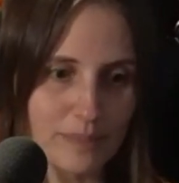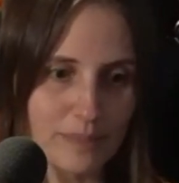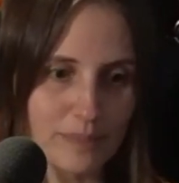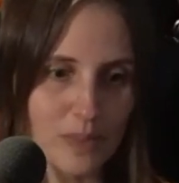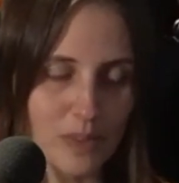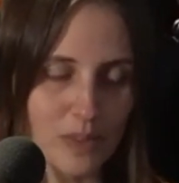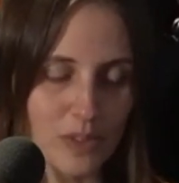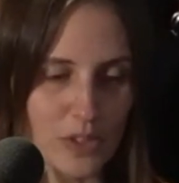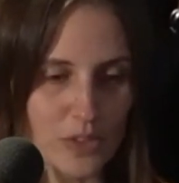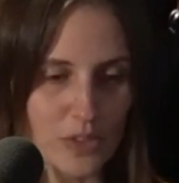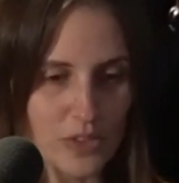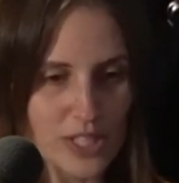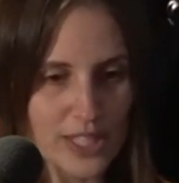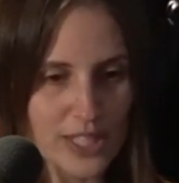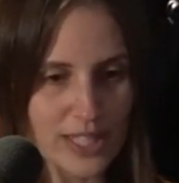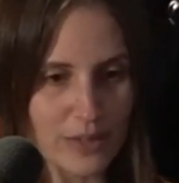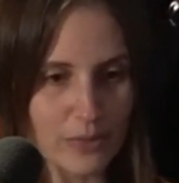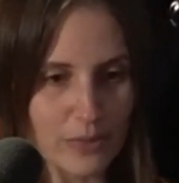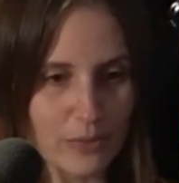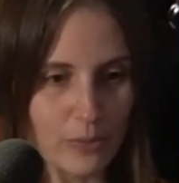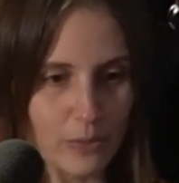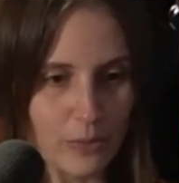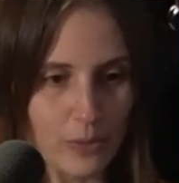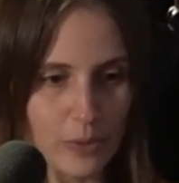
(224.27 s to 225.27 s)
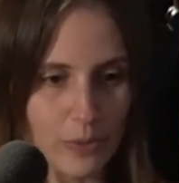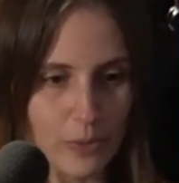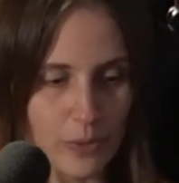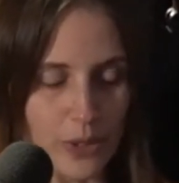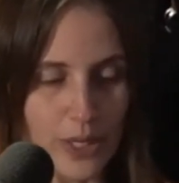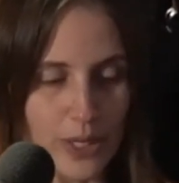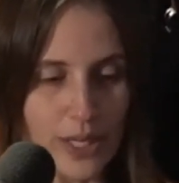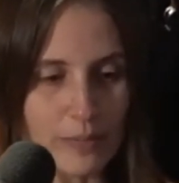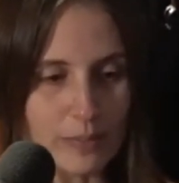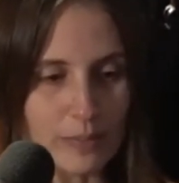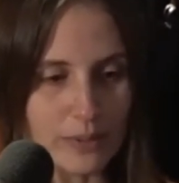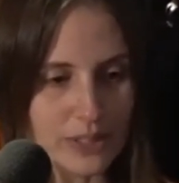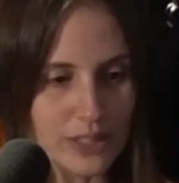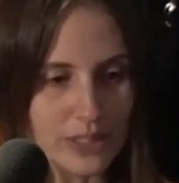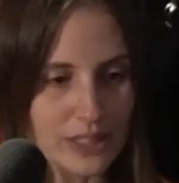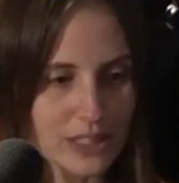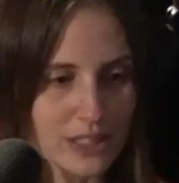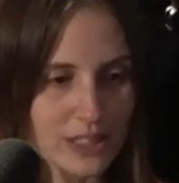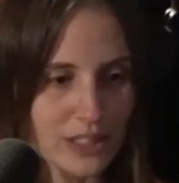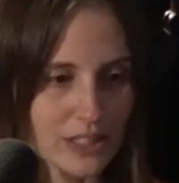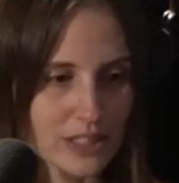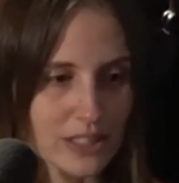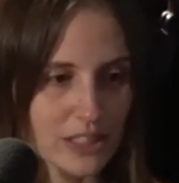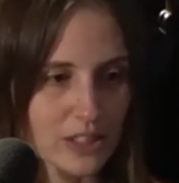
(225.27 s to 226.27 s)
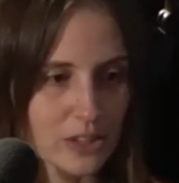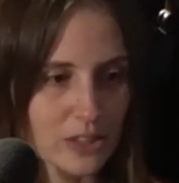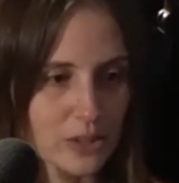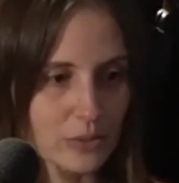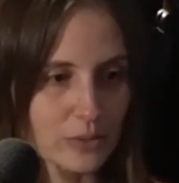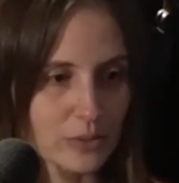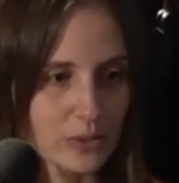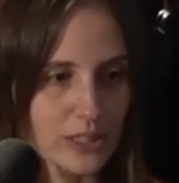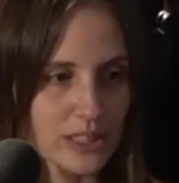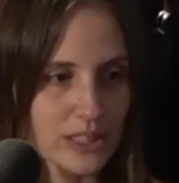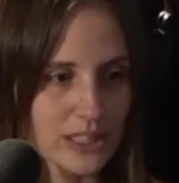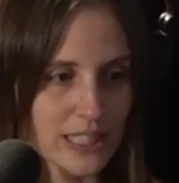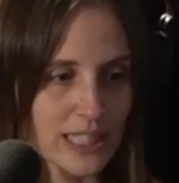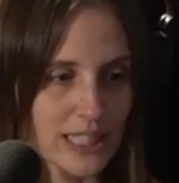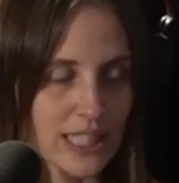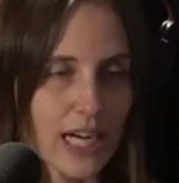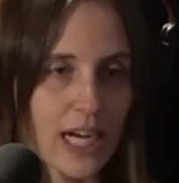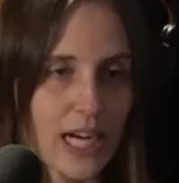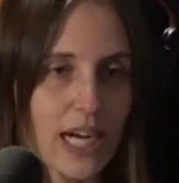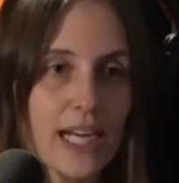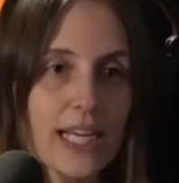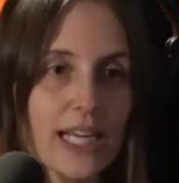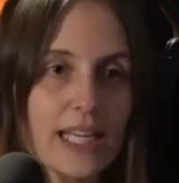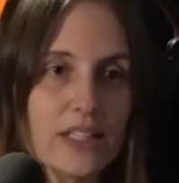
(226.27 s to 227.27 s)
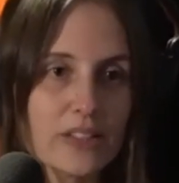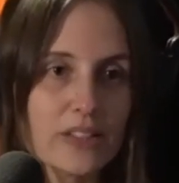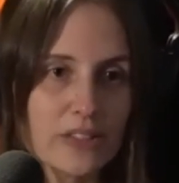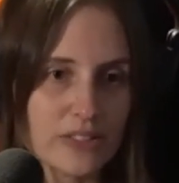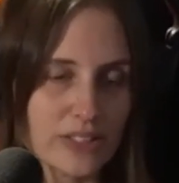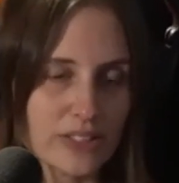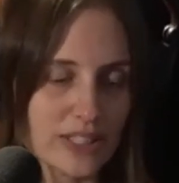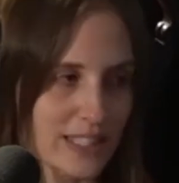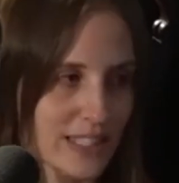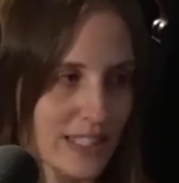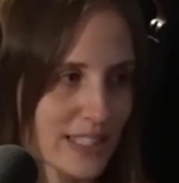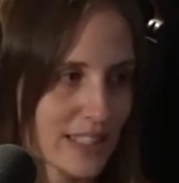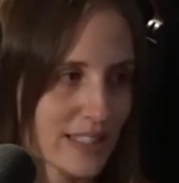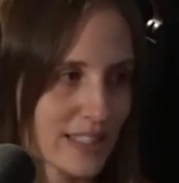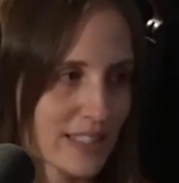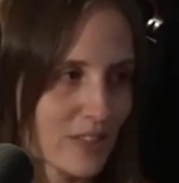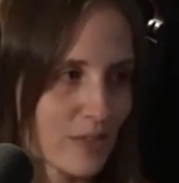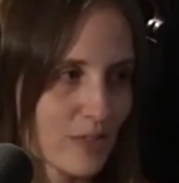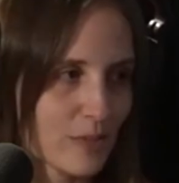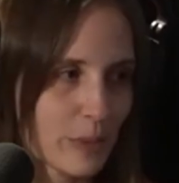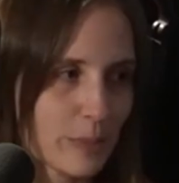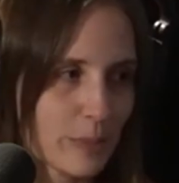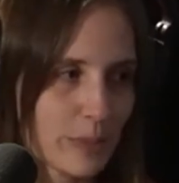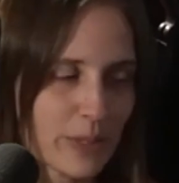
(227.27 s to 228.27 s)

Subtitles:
the thing that we were able to start to do was, like, I learned the skills. I remember